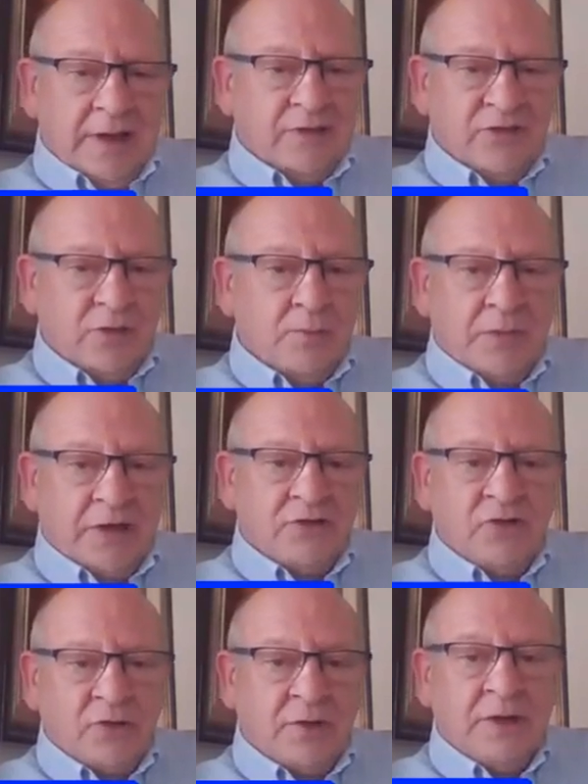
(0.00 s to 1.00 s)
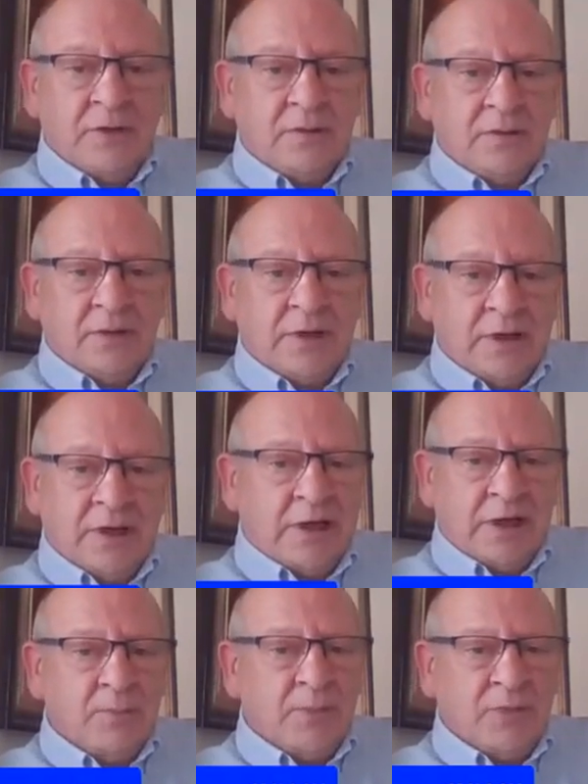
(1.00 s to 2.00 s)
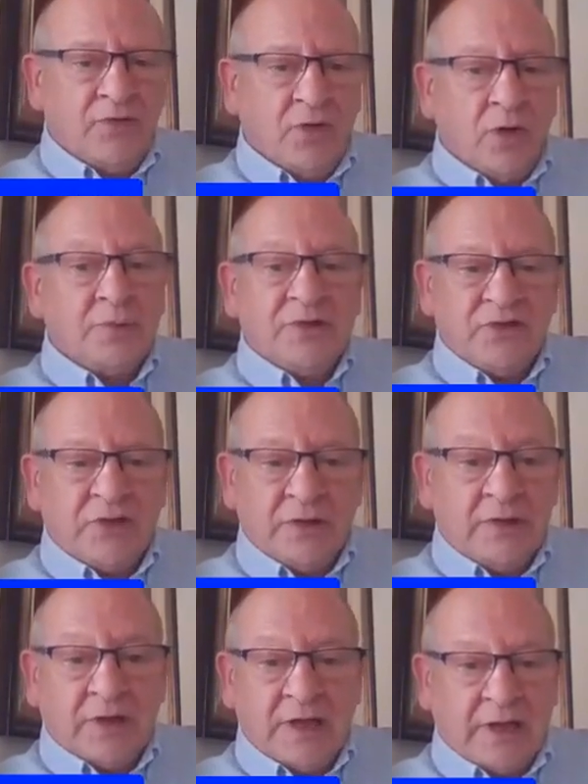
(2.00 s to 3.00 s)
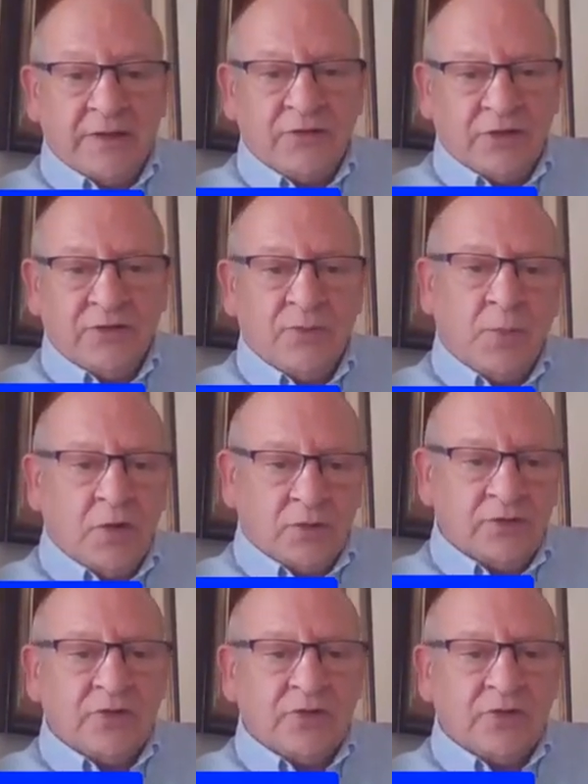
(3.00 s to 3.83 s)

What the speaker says: some measuring and performance indicators, but